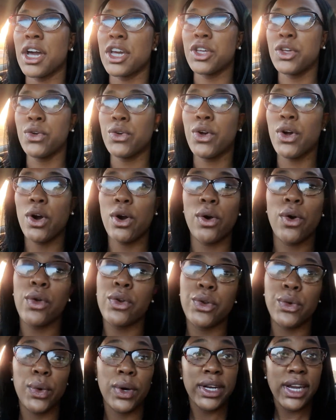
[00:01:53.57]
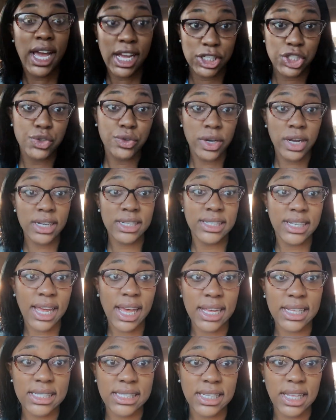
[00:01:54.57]
you go doing that drunk
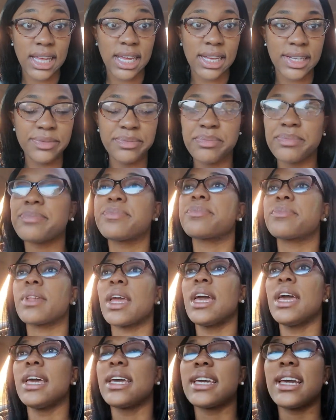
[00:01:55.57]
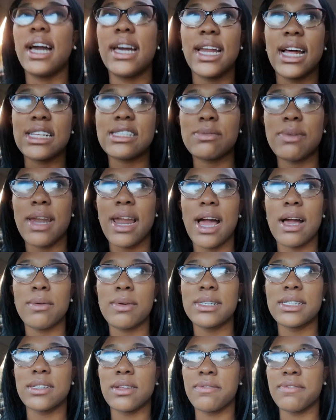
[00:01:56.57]
texting? Yeah, that's what I
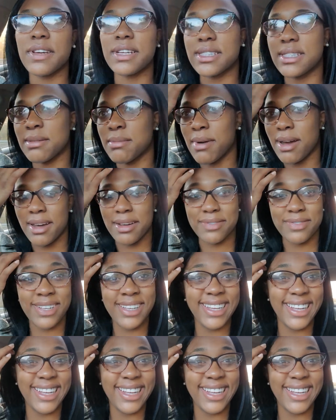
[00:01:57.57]
was a victim of.